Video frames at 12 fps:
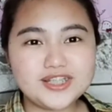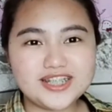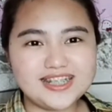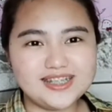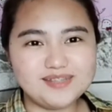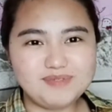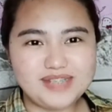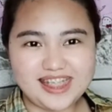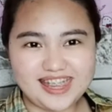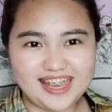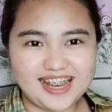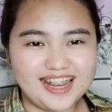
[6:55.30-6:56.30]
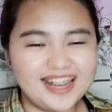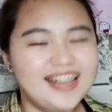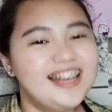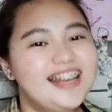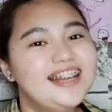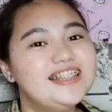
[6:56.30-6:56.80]
media,
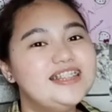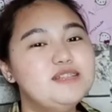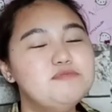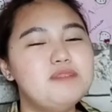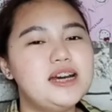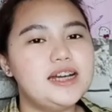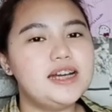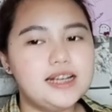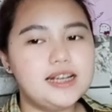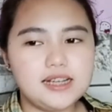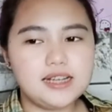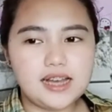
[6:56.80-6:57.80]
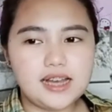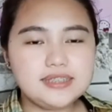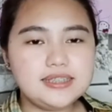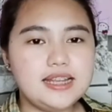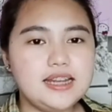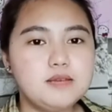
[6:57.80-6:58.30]
diba? Ang
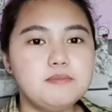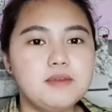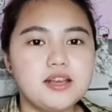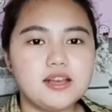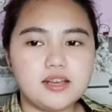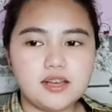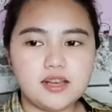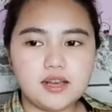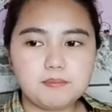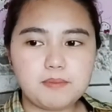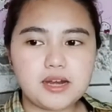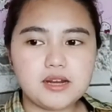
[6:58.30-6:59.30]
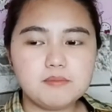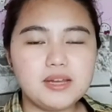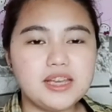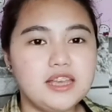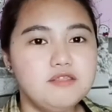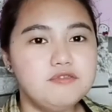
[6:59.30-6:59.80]
daling
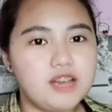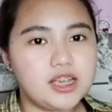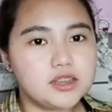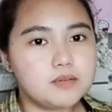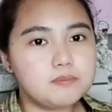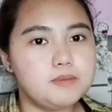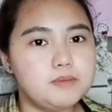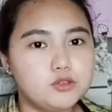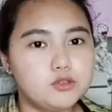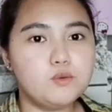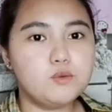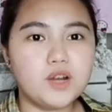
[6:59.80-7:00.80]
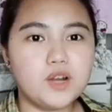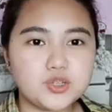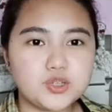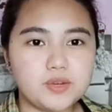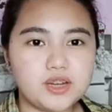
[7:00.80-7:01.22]
mag-invite ng people to watch whatever